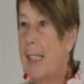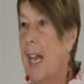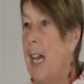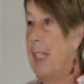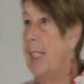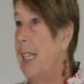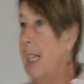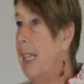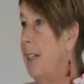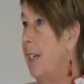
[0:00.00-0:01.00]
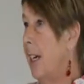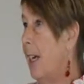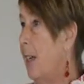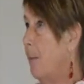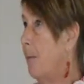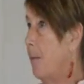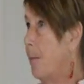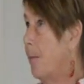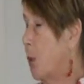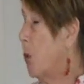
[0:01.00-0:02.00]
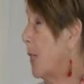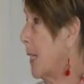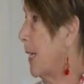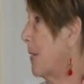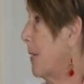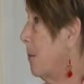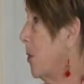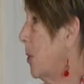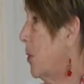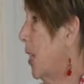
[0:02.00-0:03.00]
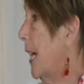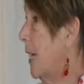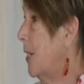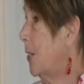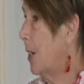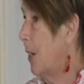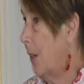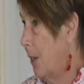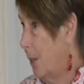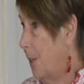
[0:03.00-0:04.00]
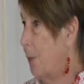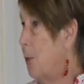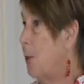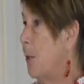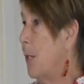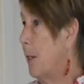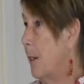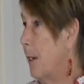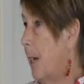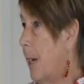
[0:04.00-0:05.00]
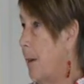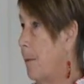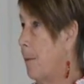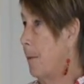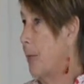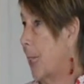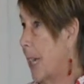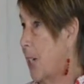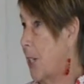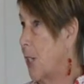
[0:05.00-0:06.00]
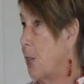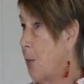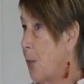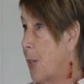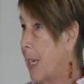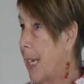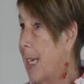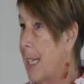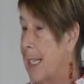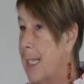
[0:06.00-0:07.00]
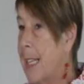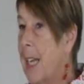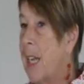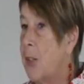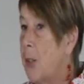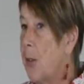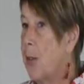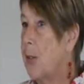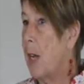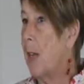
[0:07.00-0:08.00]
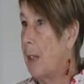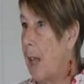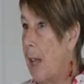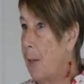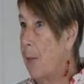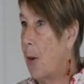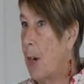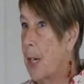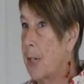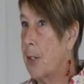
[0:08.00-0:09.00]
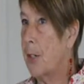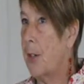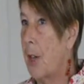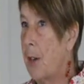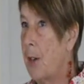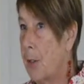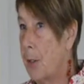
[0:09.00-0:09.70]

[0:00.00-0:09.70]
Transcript: had gotten the school system to change the food selections for the kids. So there's a lot of work to go